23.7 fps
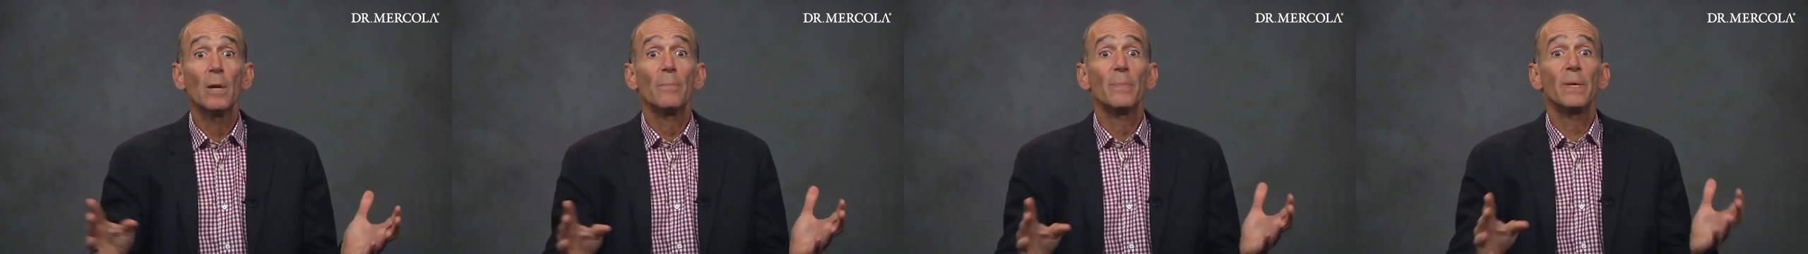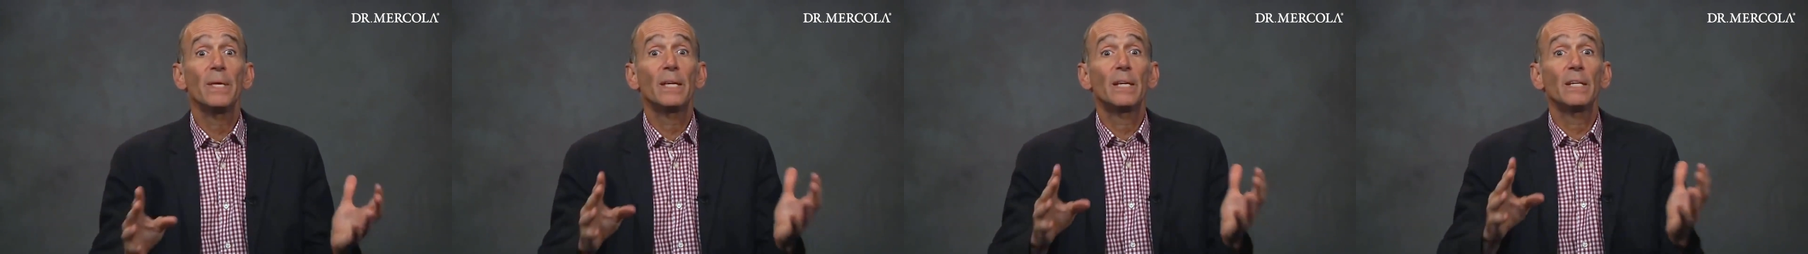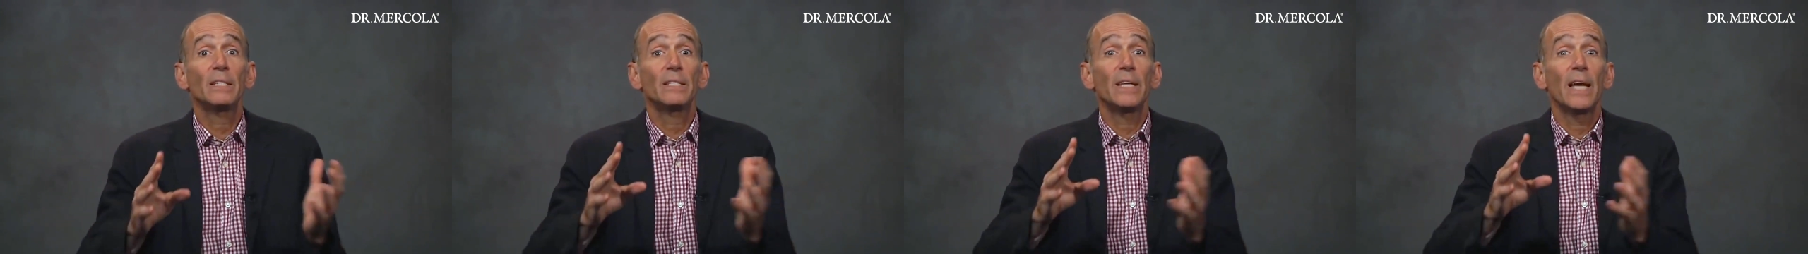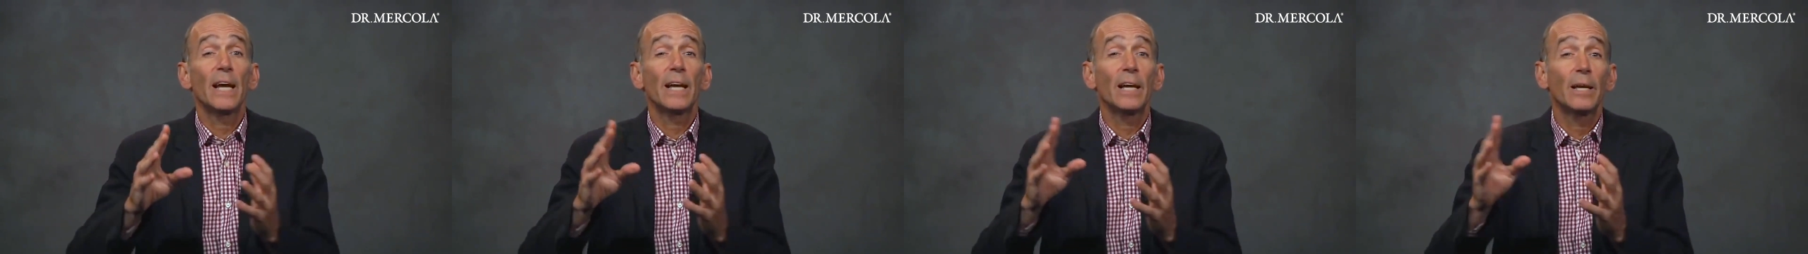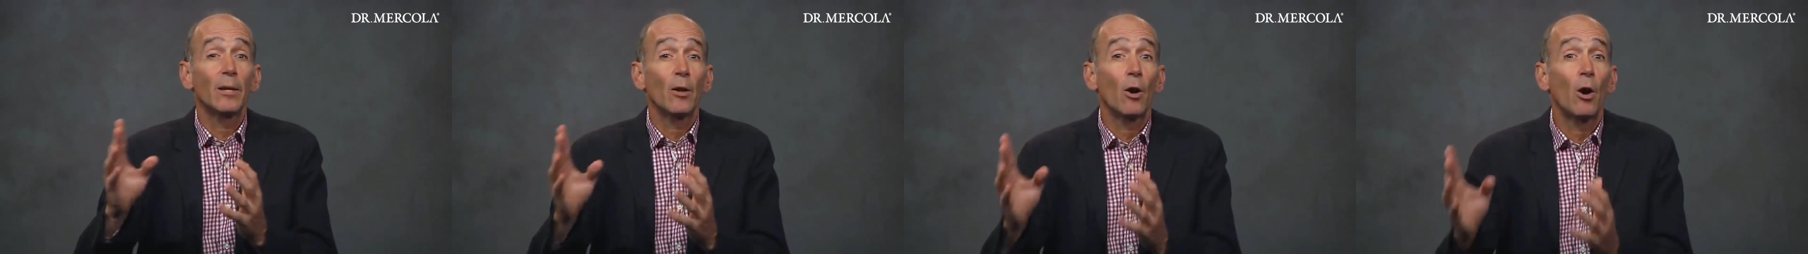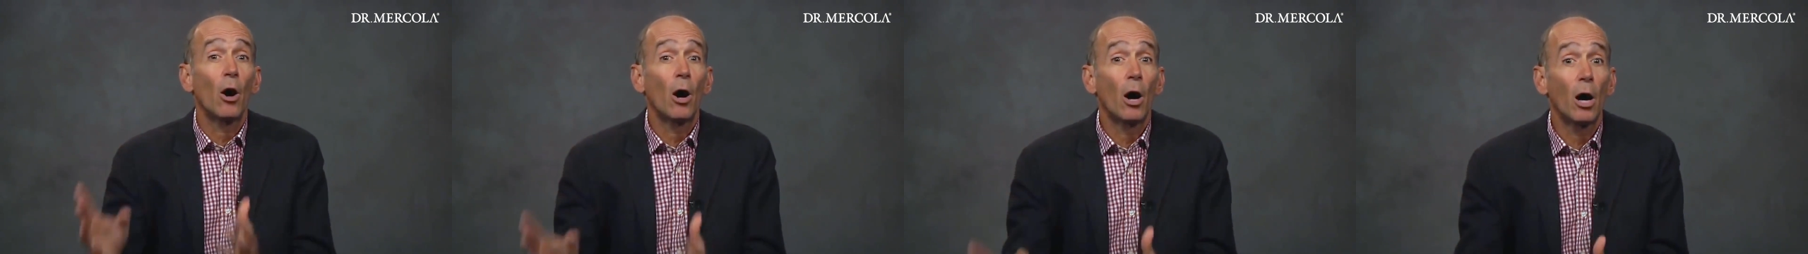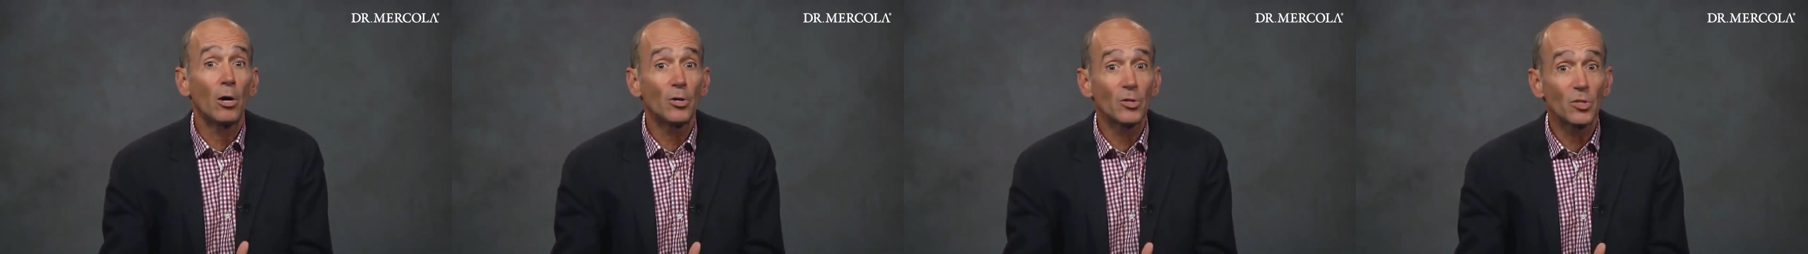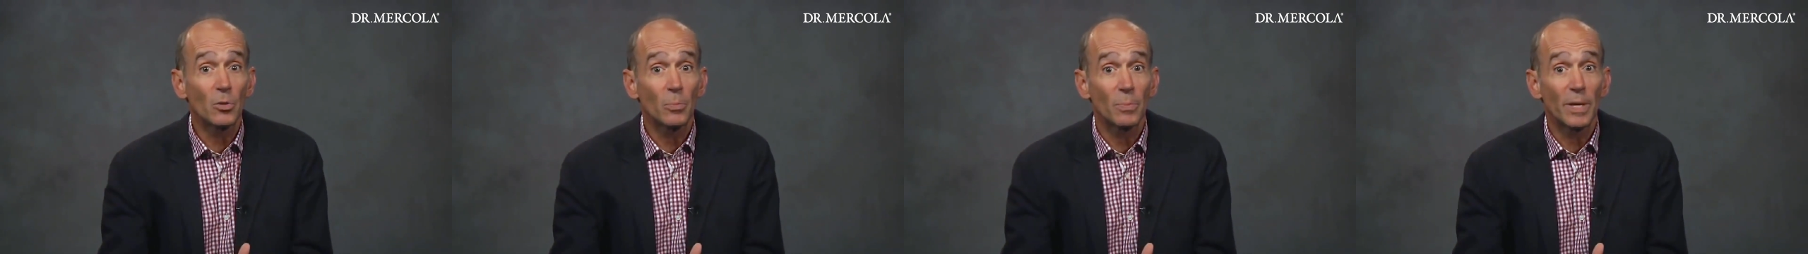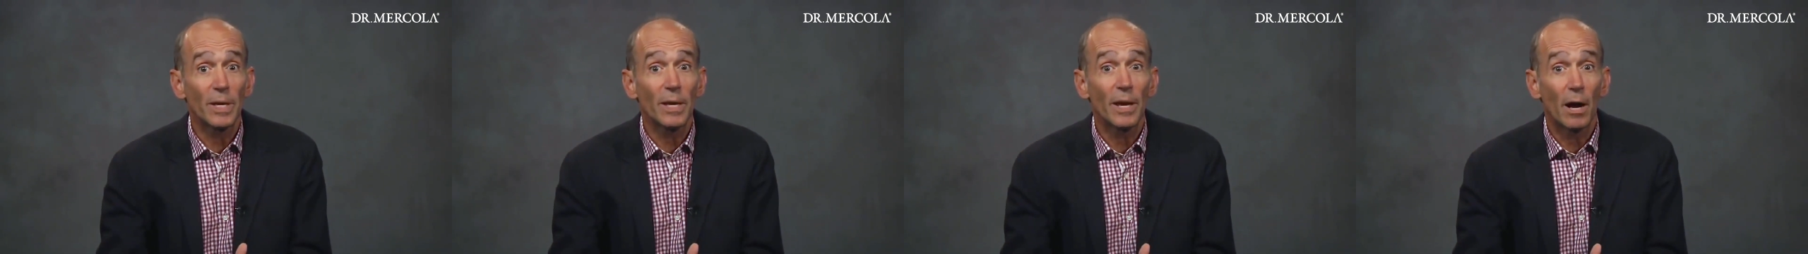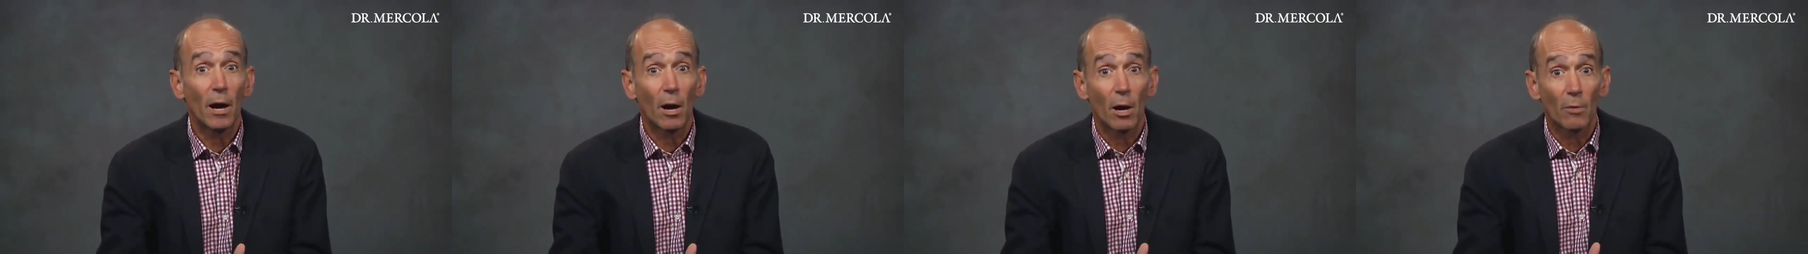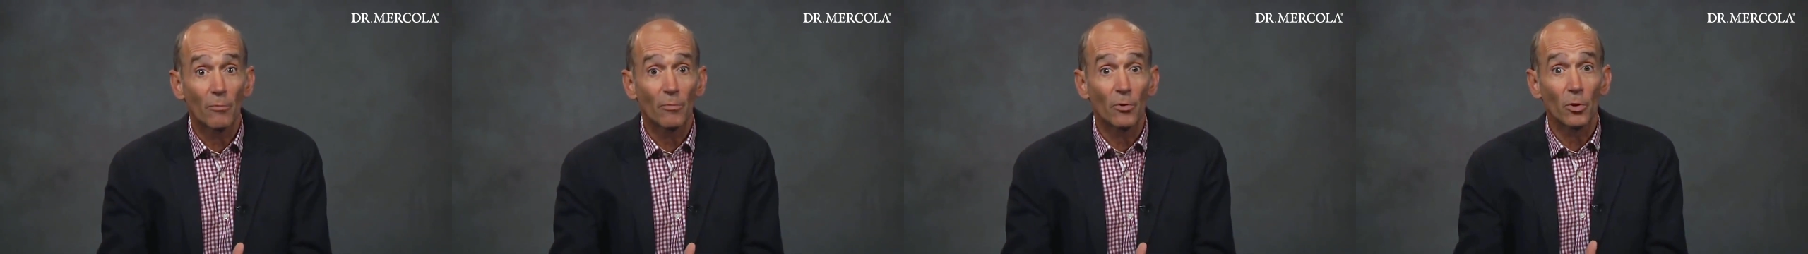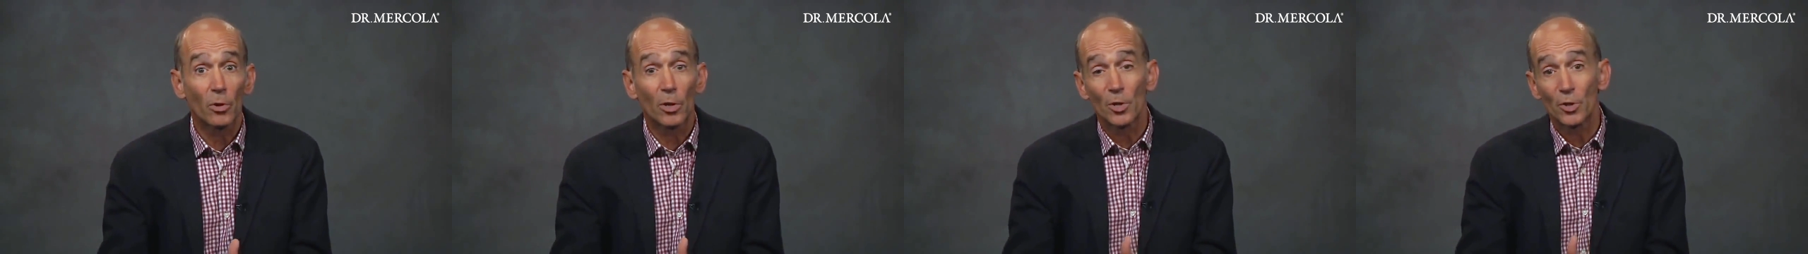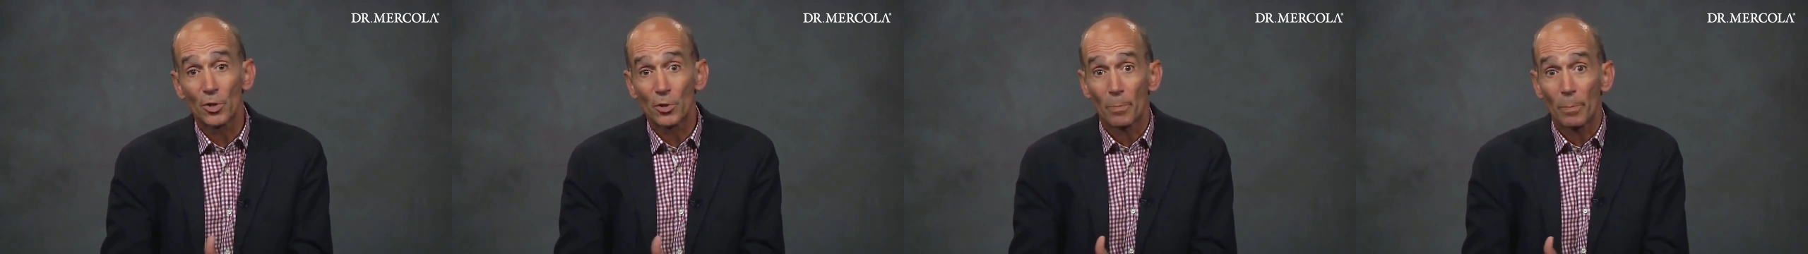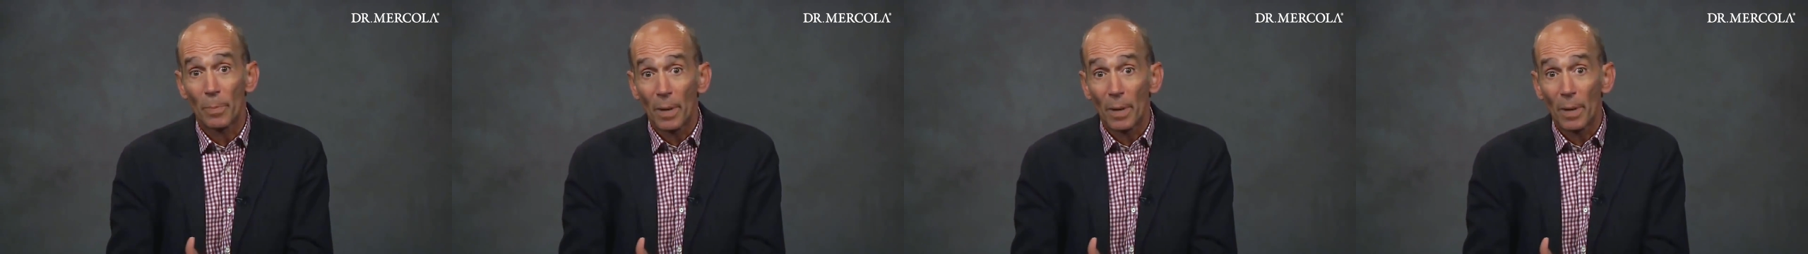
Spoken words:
because that could also be harmful because your